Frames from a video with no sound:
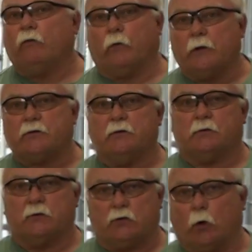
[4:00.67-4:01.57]
for
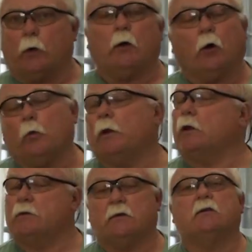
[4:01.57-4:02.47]
instance, is stored in here
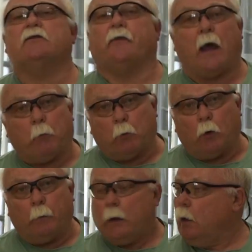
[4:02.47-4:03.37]
because it is flammable.
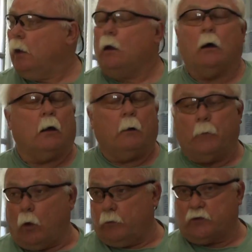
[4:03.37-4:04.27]

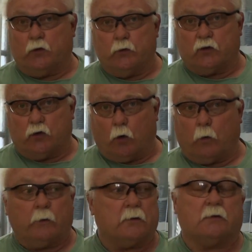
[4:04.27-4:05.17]
All the students know
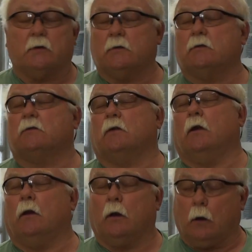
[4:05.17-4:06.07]
where this is,
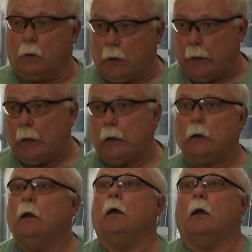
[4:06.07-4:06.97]
and they're to get
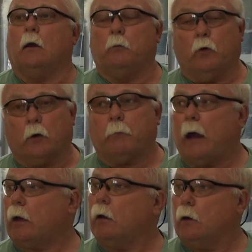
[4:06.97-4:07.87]
it and then put it
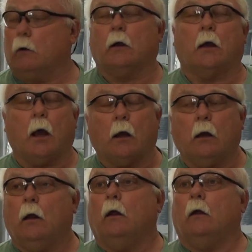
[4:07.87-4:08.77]
back in here again.
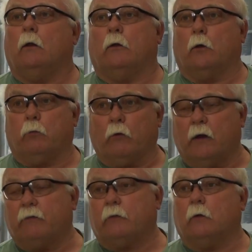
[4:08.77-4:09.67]
They're
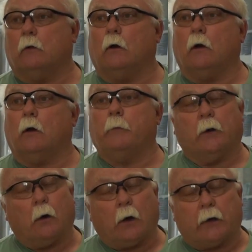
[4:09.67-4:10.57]
briefed
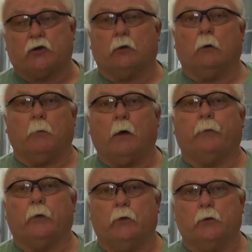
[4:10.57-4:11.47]
in our lecture about
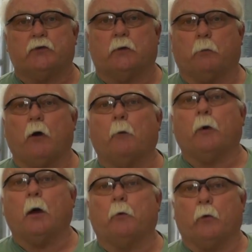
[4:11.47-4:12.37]
the use and the
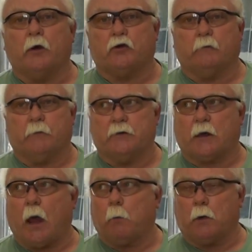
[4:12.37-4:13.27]
proper operation of these
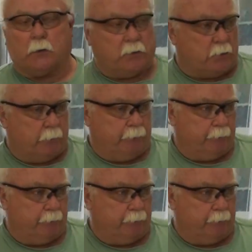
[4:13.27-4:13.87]
cabinets.